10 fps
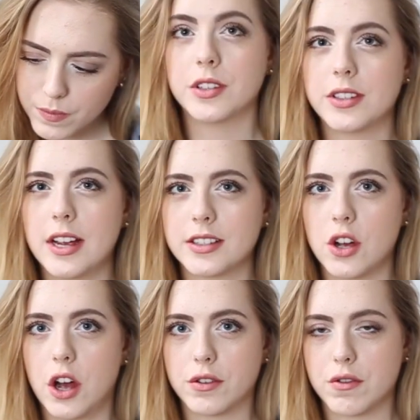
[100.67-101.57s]
This has
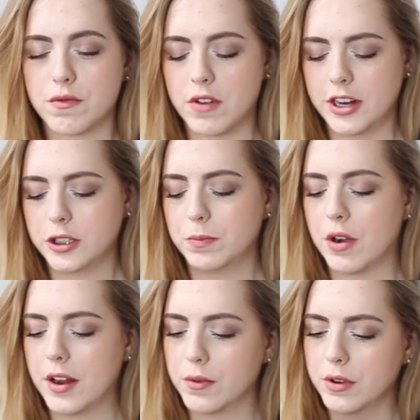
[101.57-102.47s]
got rice
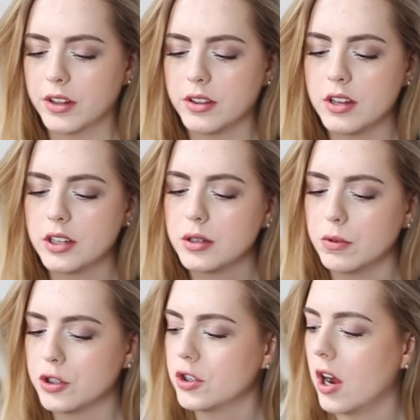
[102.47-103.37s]
bran oil in this,
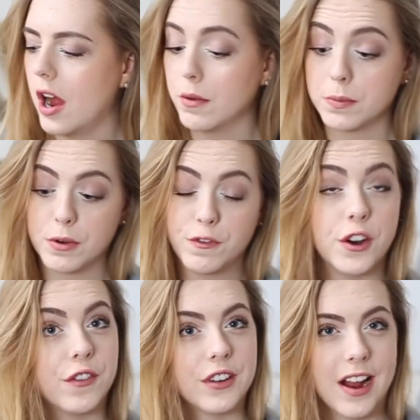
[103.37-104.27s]
which I would
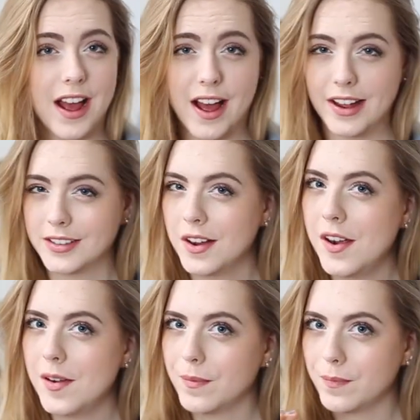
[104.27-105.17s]
prefer if it had
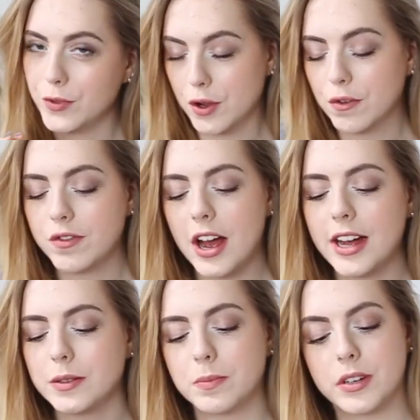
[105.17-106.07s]
no
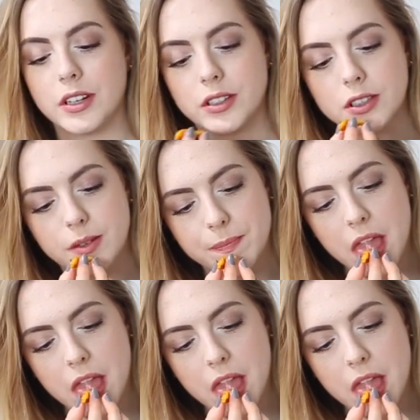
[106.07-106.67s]
fat, but